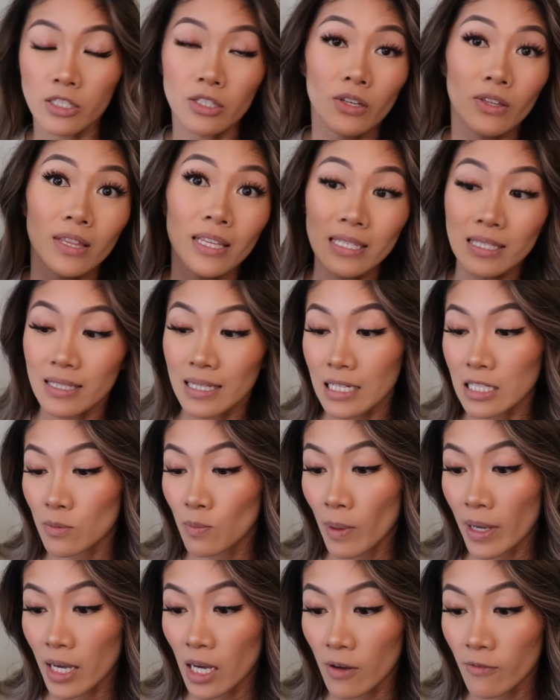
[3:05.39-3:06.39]
So this sets
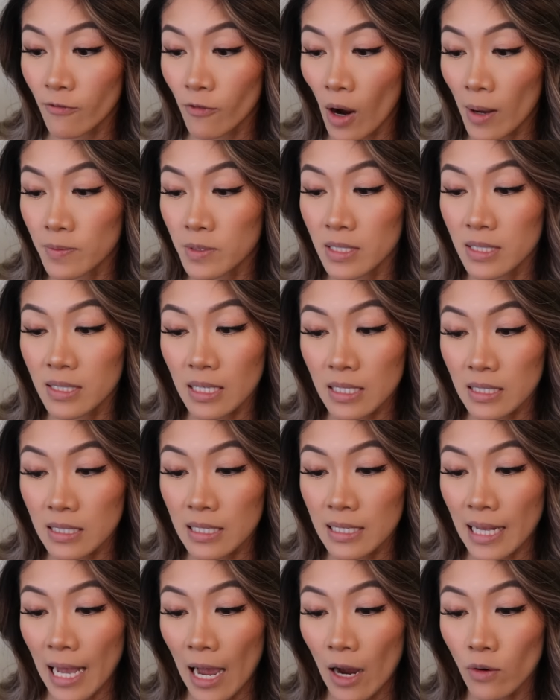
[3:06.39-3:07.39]
makeup up to
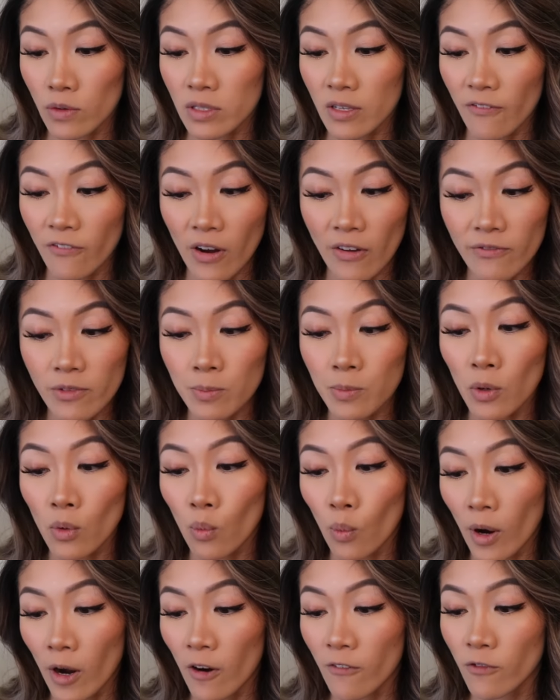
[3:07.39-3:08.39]
sixteen hours of comfortable
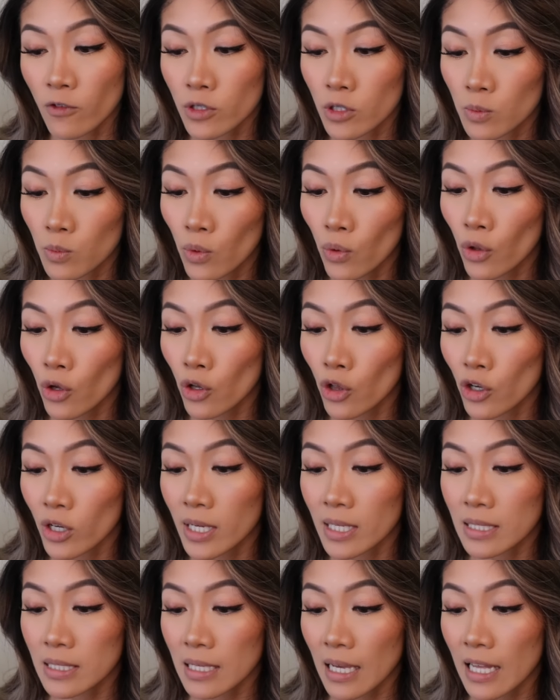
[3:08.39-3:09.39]
wear for smoother
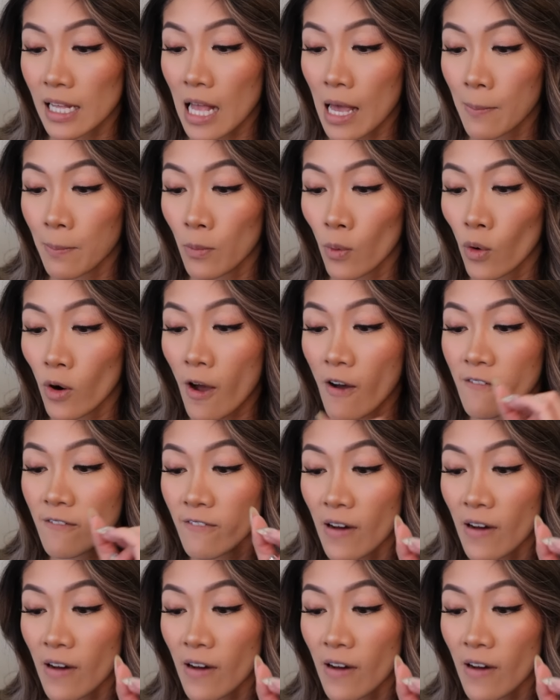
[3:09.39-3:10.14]
looking skin and more